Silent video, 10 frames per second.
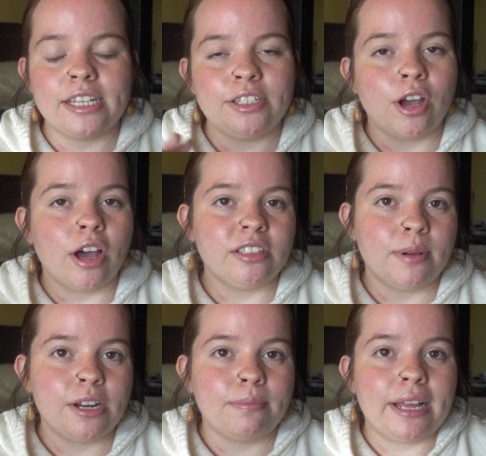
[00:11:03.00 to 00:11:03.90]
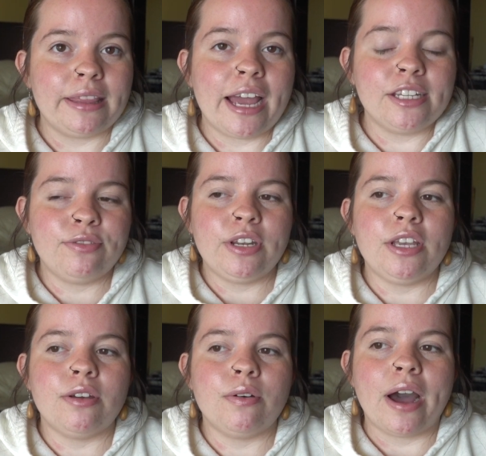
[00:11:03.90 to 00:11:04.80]
I talked about in my last
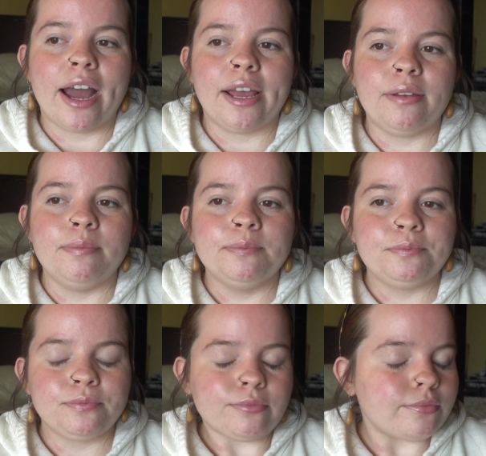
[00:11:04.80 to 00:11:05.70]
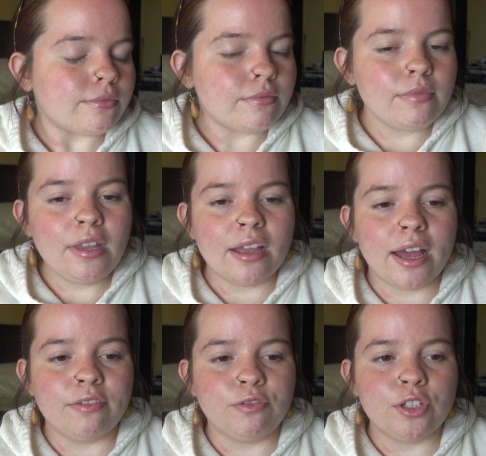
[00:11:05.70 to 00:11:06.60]
video, I
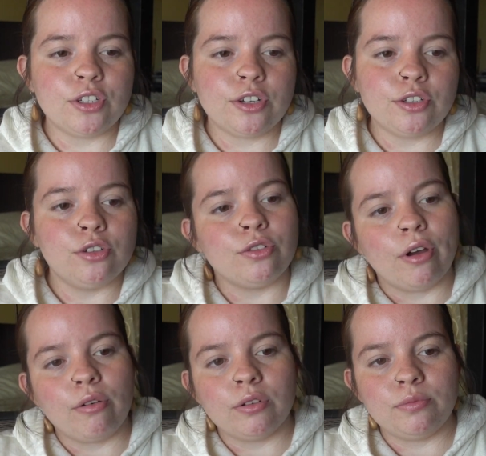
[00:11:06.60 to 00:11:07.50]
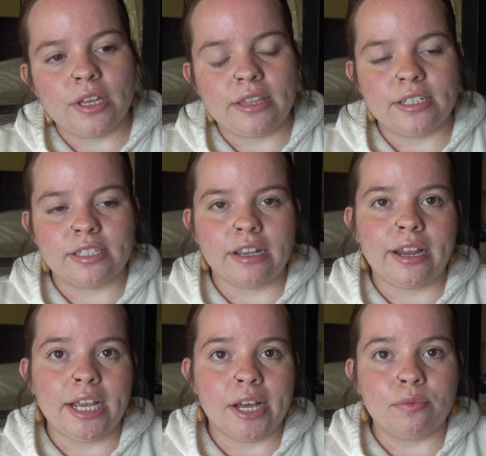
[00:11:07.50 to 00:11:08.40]
have for sure struggled with
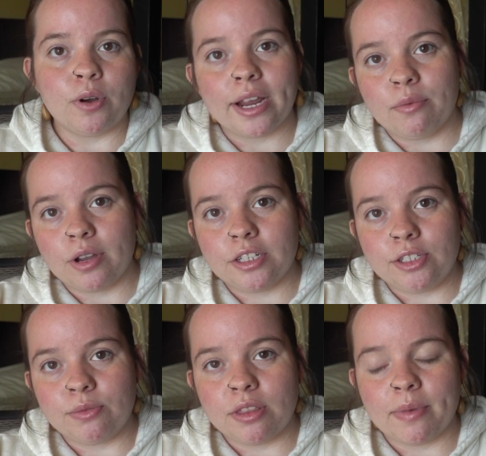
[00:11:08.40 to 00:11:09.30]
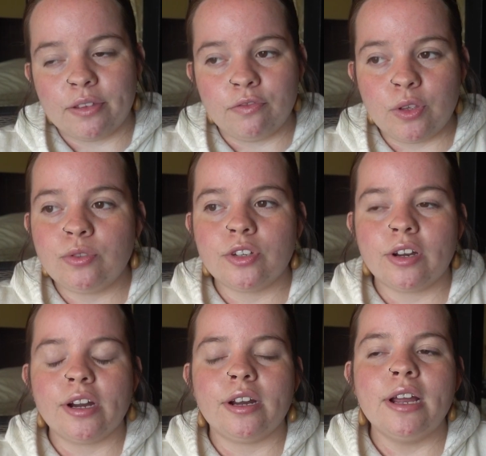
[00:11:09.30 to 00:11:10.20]
deciding on what I want to do with my
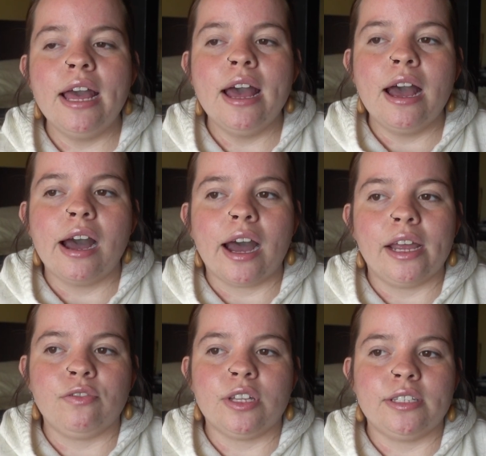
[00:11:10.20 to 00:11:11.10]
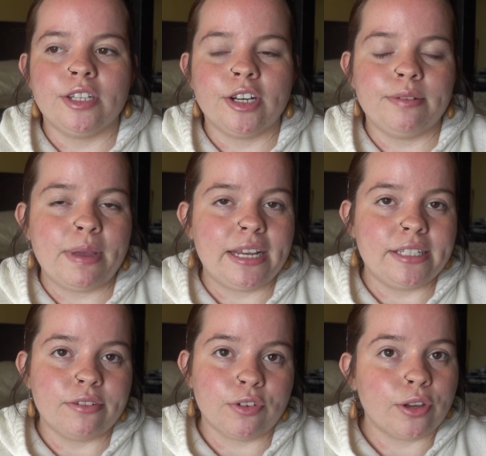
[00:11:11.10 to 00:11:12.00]
future. I've considered many
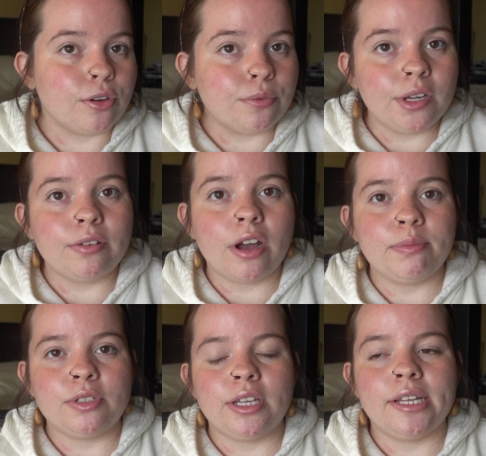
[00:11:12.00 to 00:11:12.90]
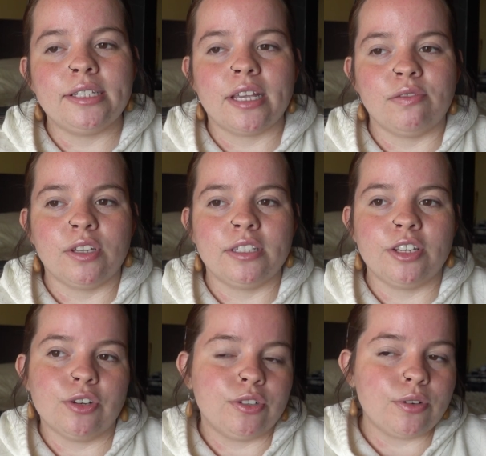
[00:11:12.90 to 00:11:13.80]
different career options. I've
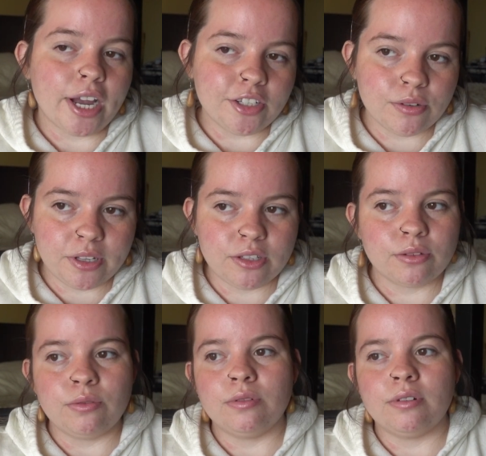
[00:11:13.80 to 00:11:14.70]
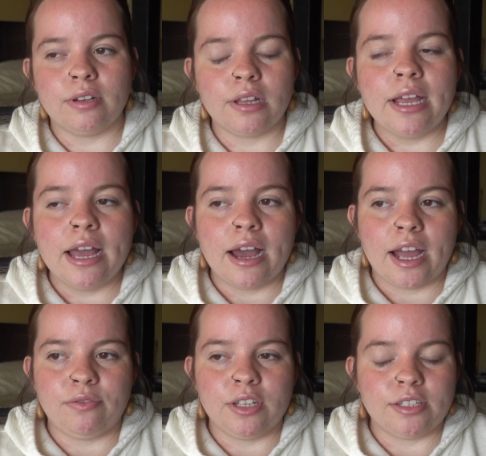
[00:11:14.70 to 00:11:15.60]
considered graduate school.
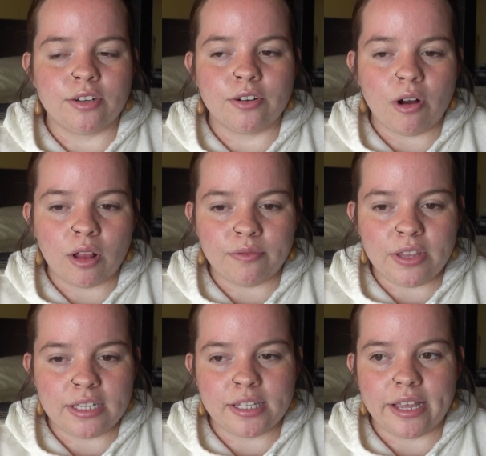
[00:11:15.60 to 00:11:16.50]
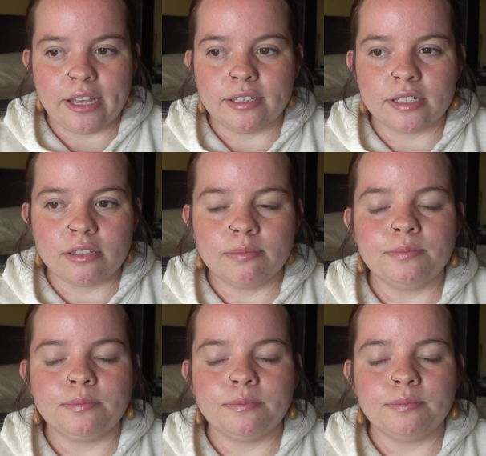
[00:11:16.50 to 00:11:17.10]
I've considered all of these things.